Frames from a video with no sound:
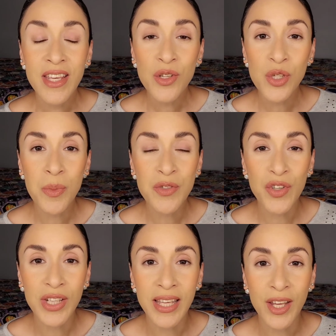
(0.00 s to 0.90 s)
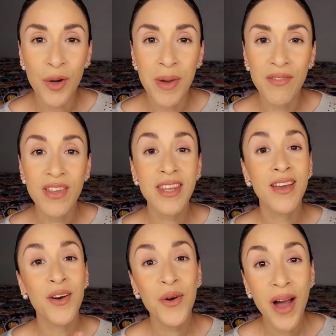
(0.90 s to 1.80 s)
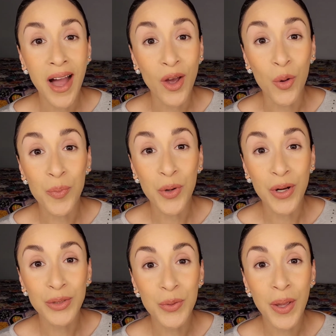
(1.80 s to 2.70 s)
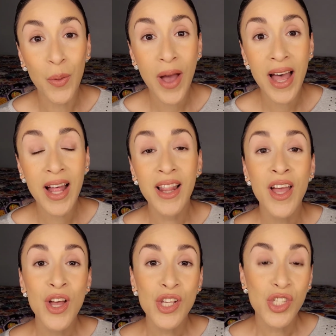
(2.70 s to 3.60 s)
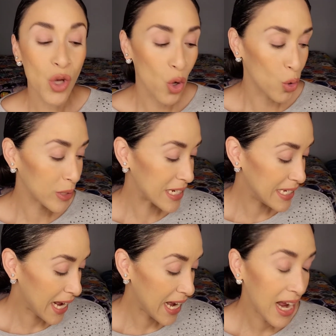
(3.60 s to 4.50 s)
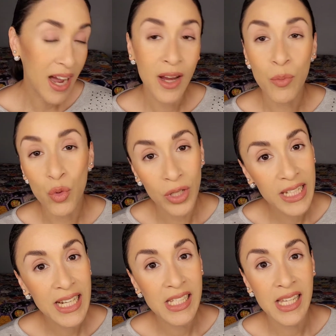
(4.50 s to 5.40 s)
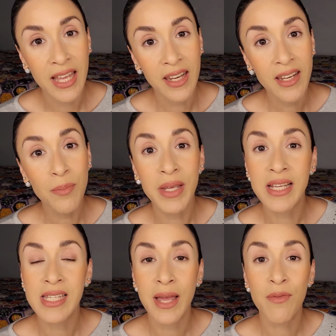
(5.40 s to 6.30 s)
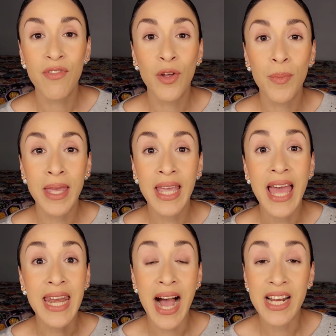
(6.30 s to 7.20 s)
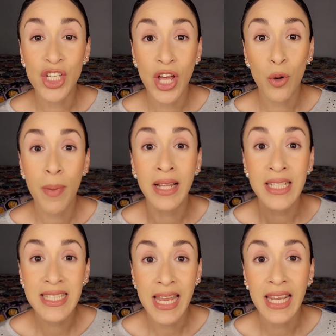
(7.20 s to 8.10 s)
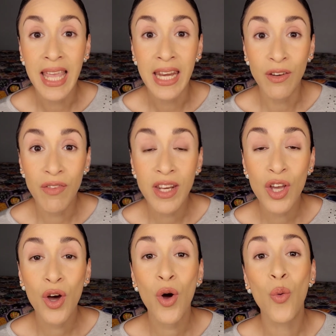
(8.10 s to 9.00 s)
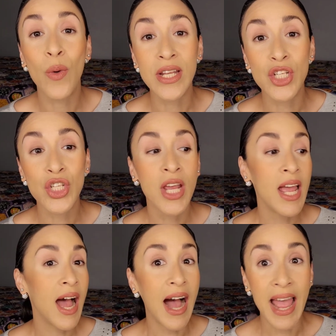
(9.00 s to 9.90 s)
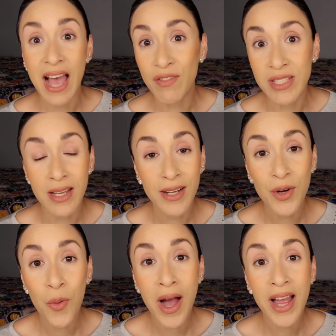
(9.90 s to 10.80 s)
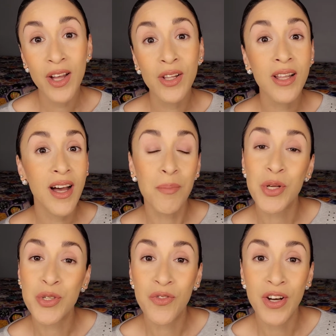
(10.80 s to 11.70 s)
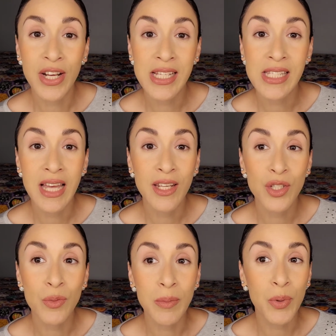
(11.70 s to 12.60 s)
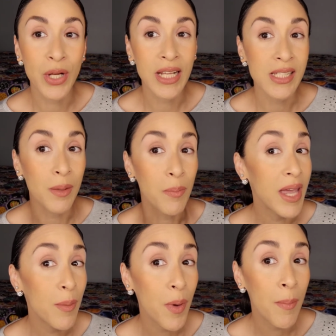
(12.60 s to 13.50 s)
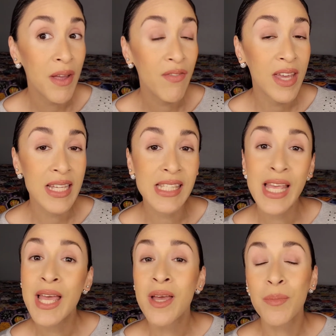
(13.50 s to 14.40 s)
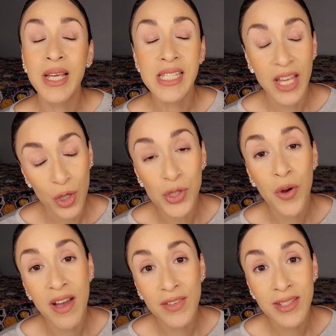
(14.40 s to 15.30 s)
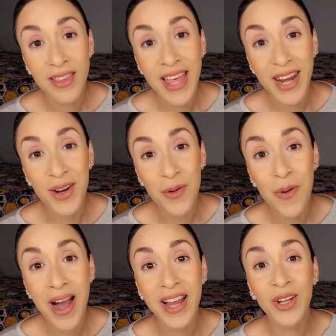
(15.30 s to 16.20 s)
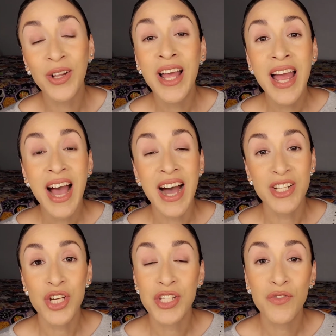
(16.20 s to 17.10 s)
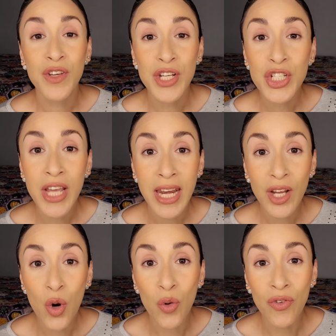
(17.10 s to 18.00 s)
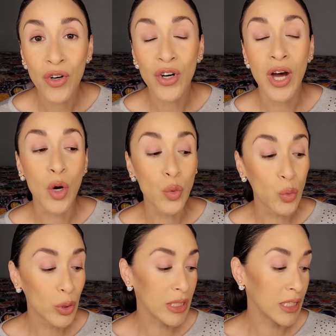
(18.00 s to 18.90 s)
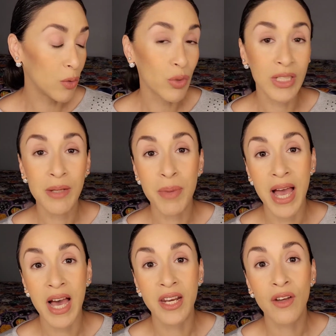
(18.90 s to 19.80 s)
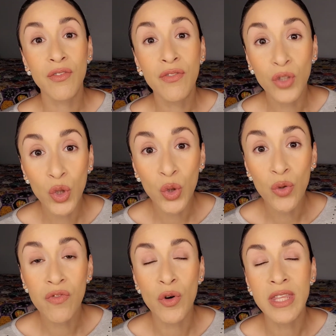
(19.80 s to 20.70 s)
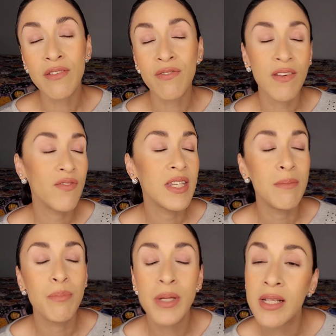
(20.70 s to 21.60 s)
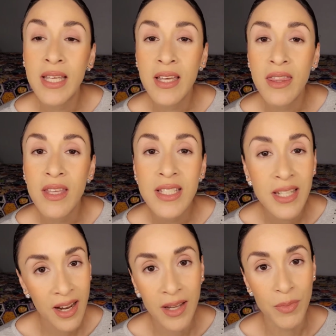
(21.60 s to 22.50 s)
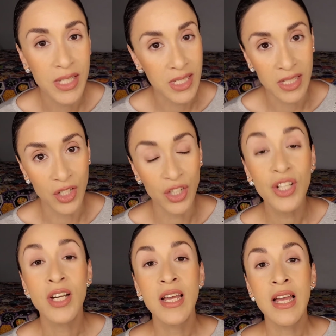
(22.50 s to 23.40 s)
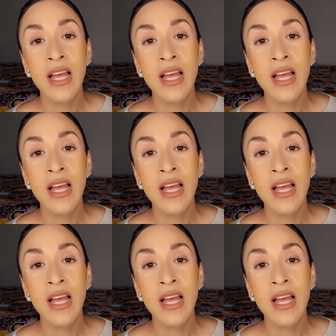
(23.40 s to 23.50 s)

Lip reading: Thank you so much for clicking on my video. I hope you're all doing well. So today I am really excited because I am filming an eyeshadow palette dedicated video, which I haven't done in a while. I'm also very excited to be putting some makeup on my face because I also haven't done that in a while. I just finished getting over a really bad flu for the 50 billionth time this year.